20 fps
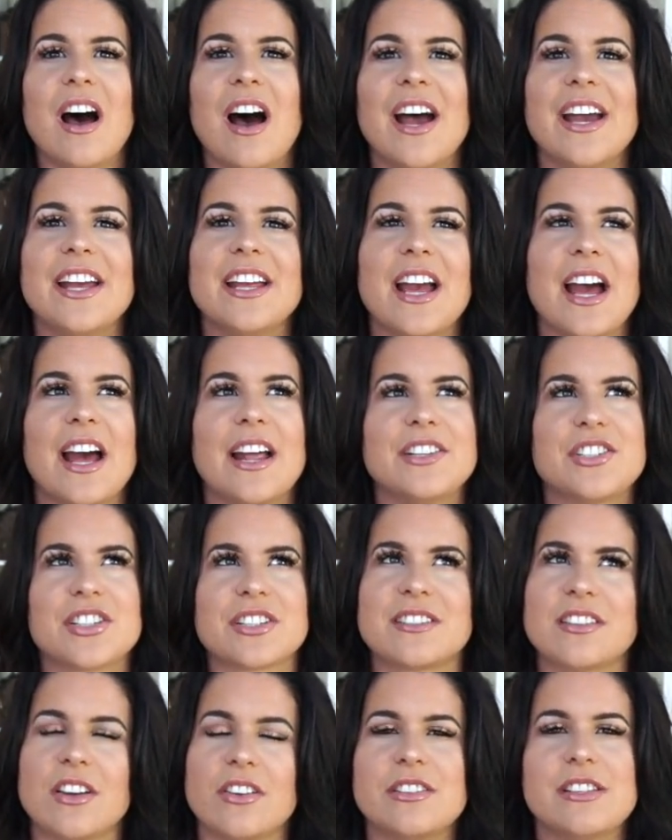I had
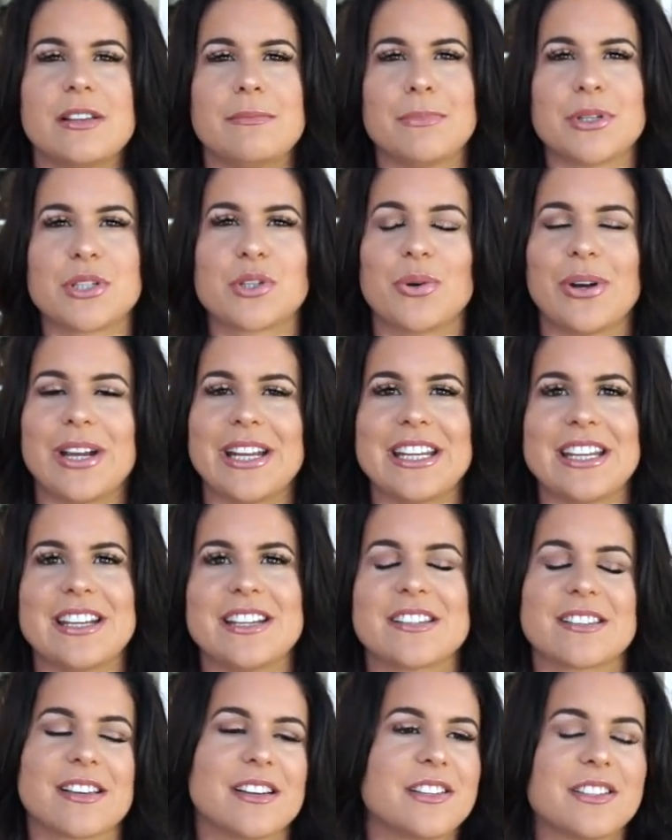just those in between
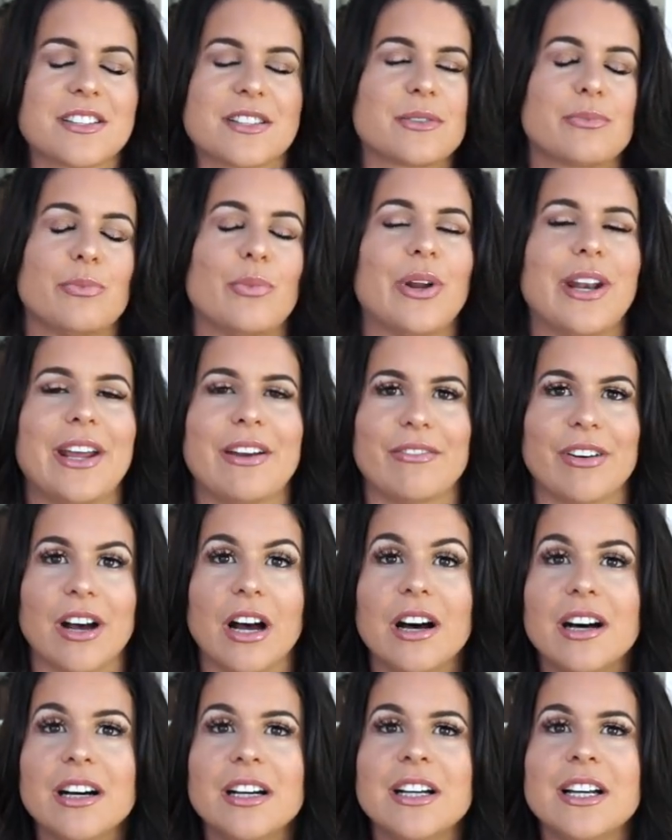years, I just
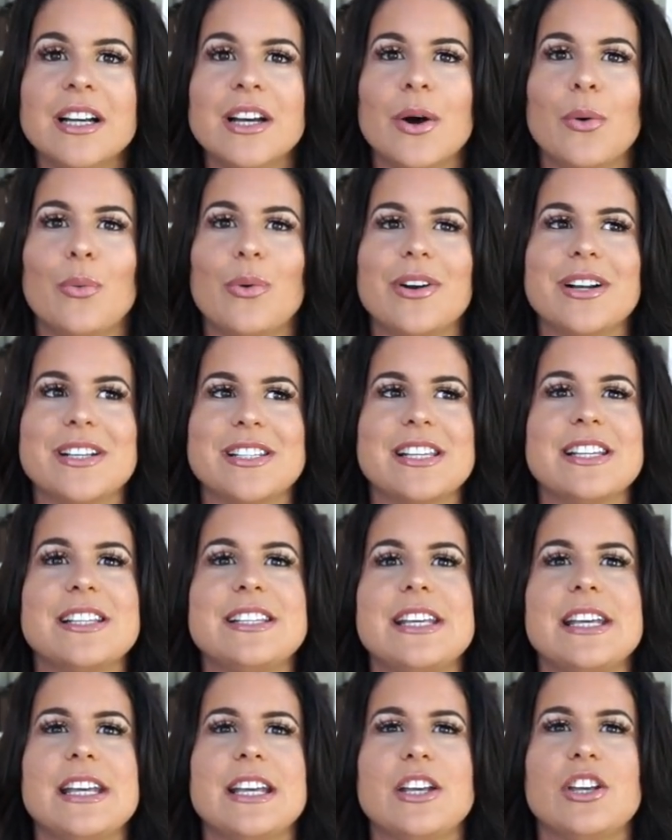whatever. Whereas
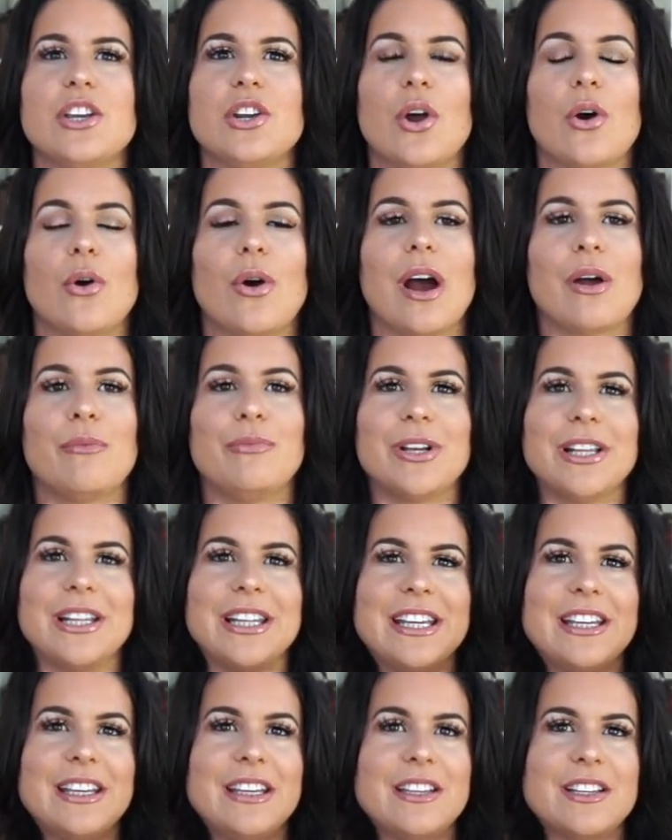this year, you know, I
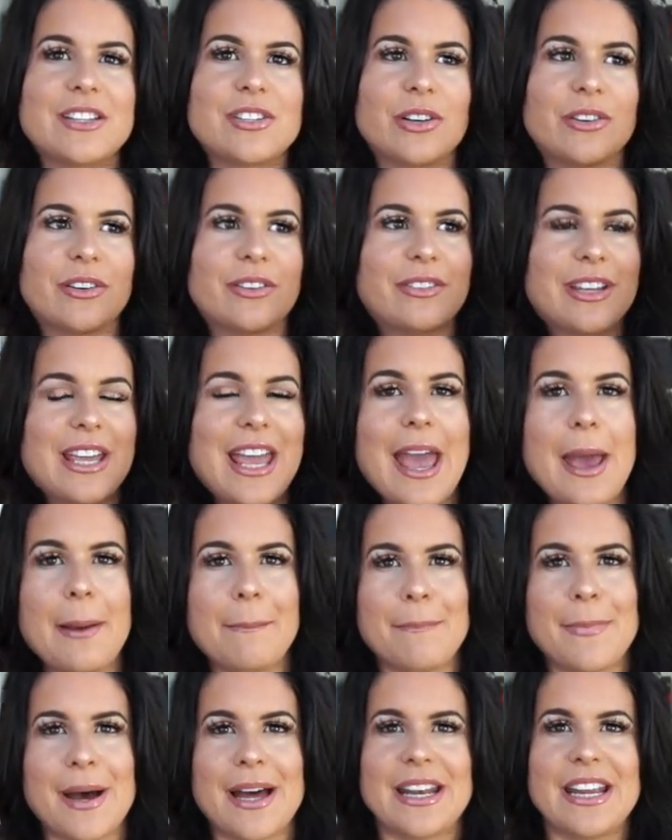really sort of
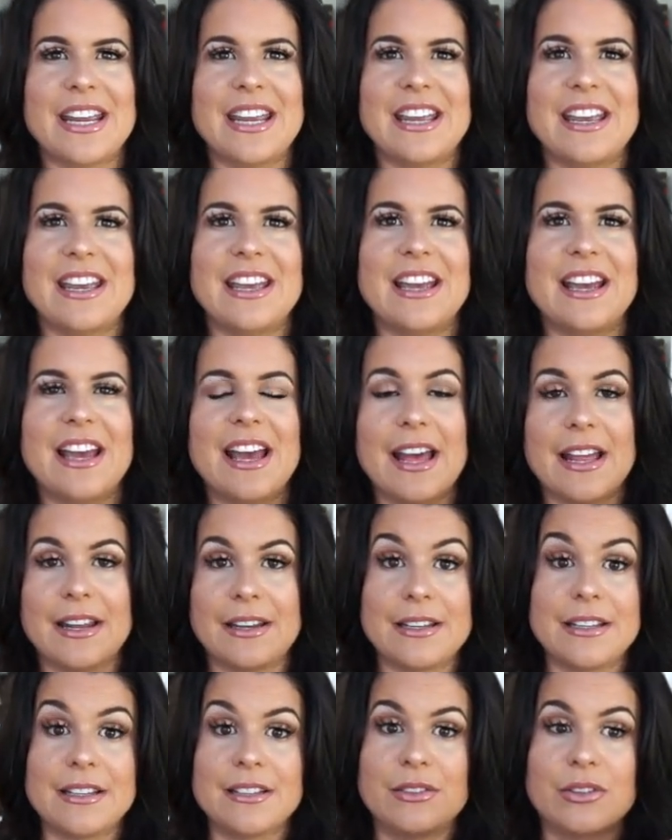kept money
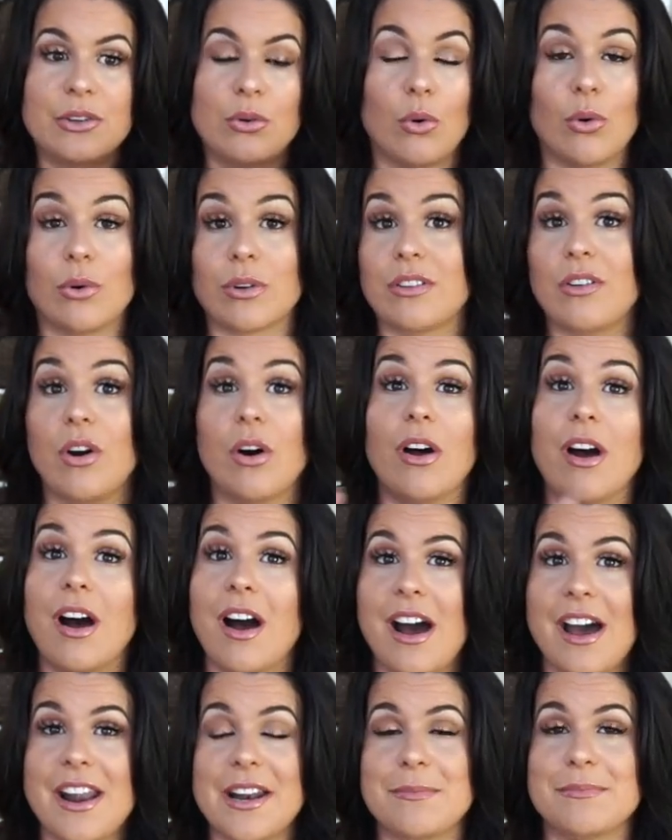and or got
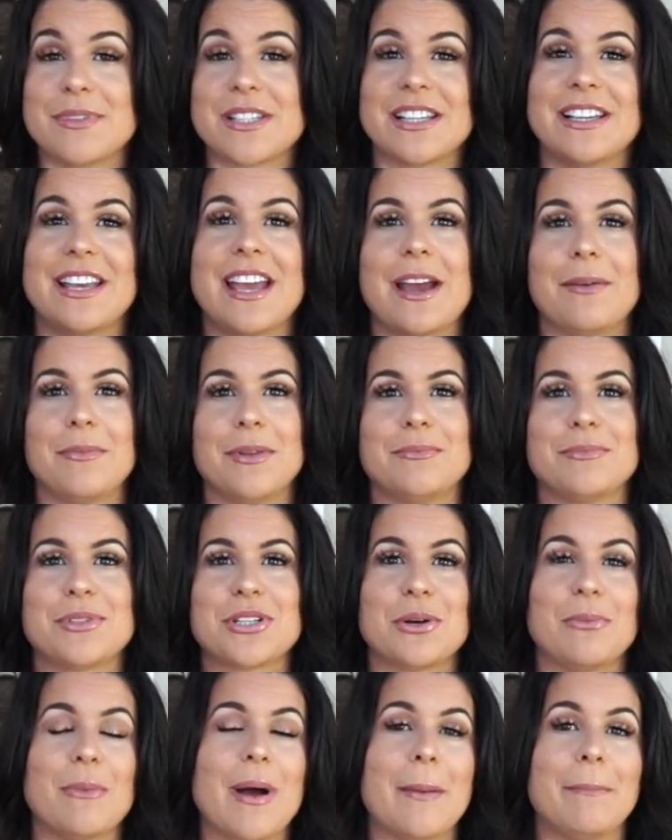items and kept them
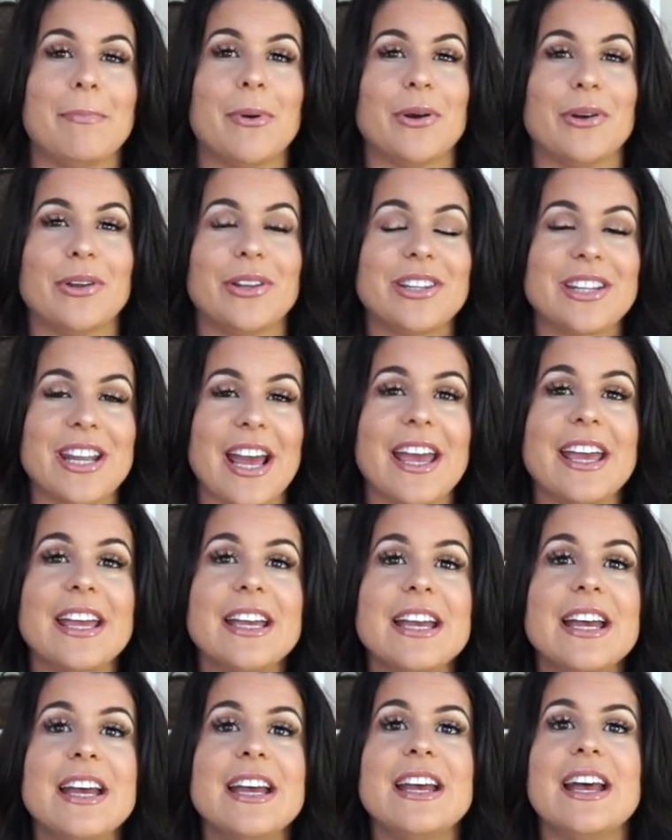till my
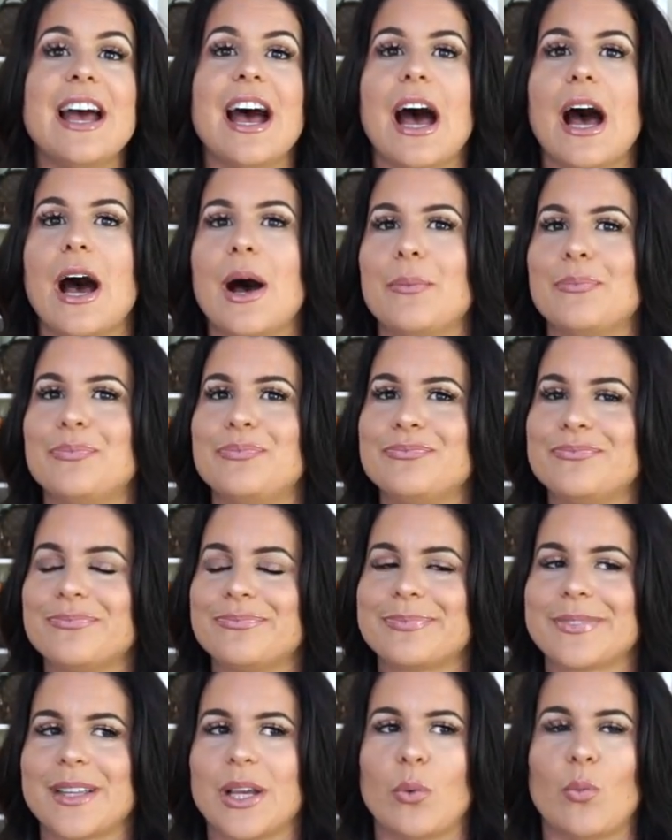birthday. Um,
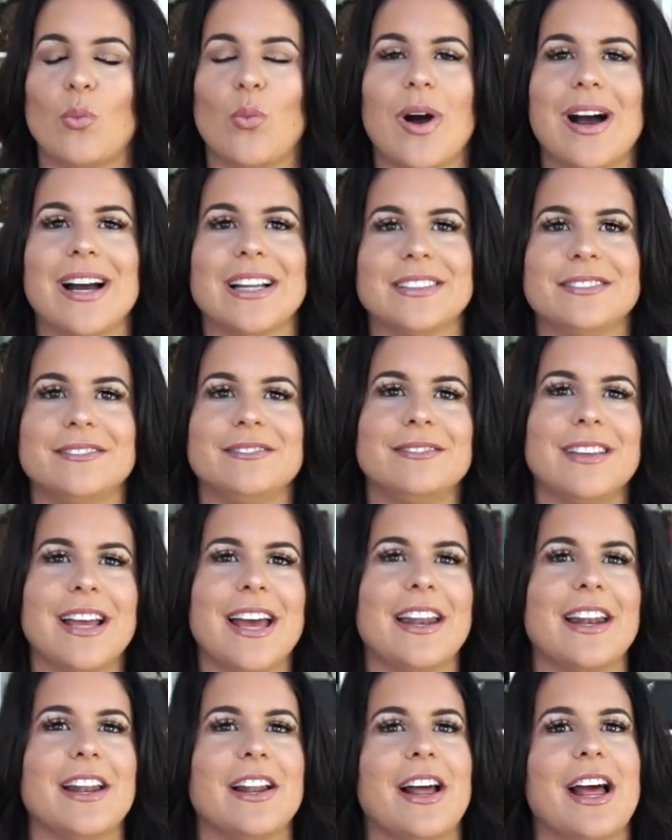one,
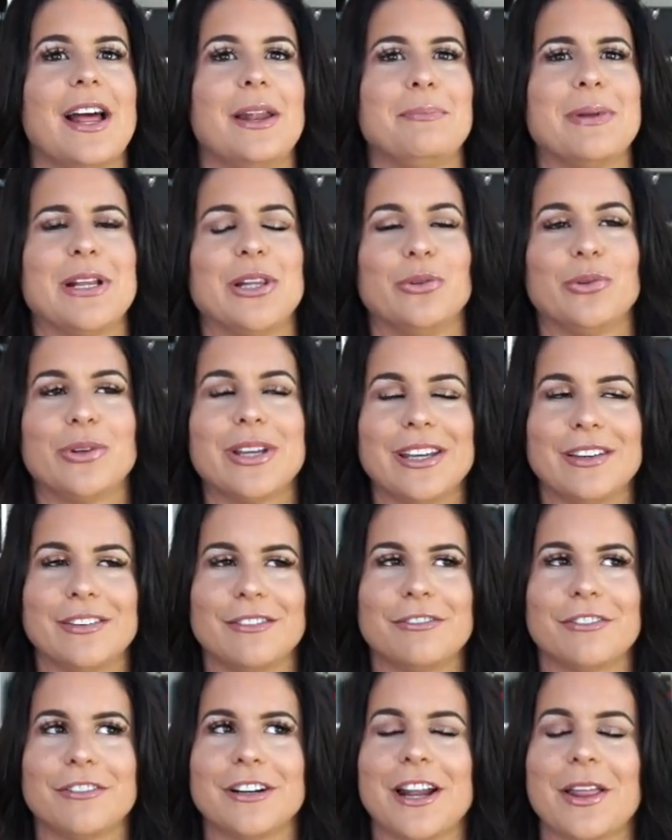and I had been
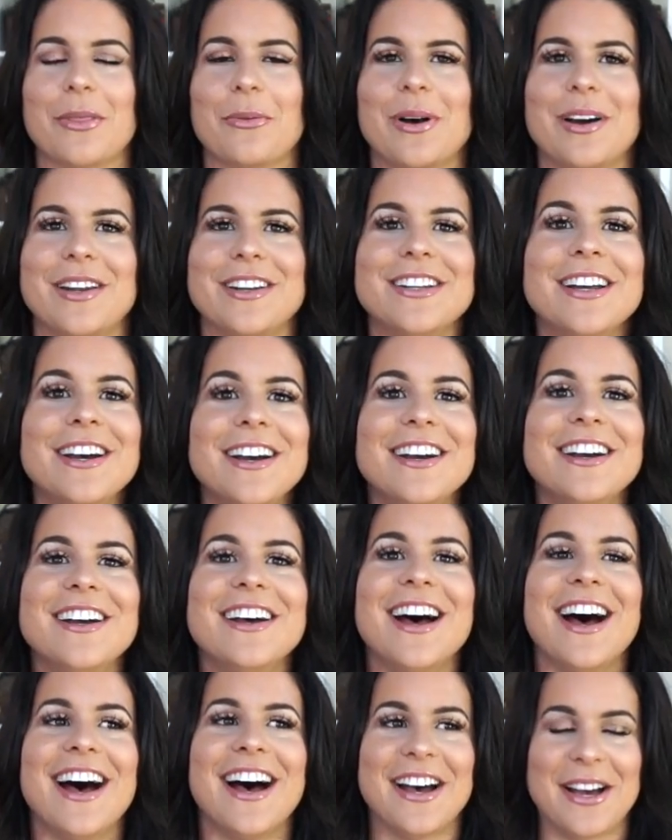looking for another one.
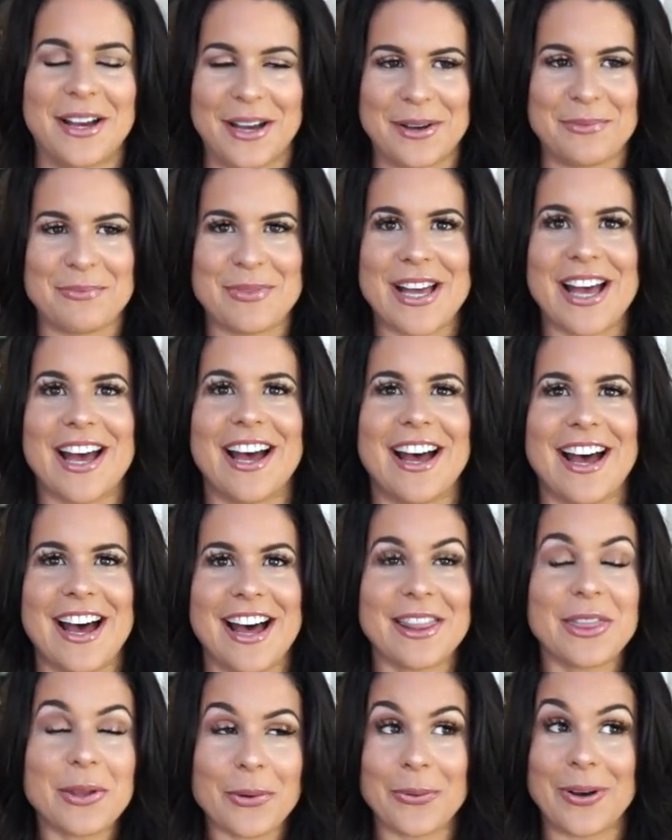Um,
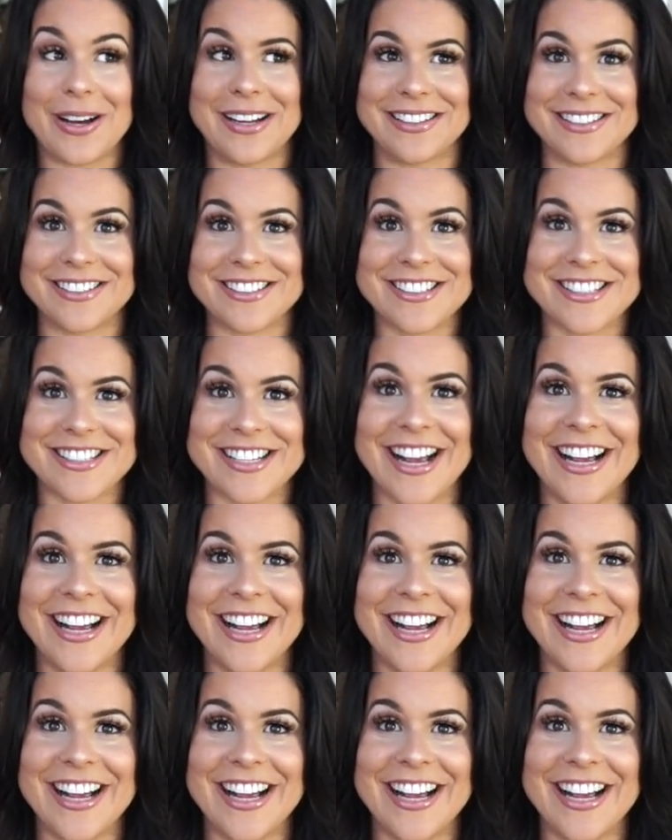other ones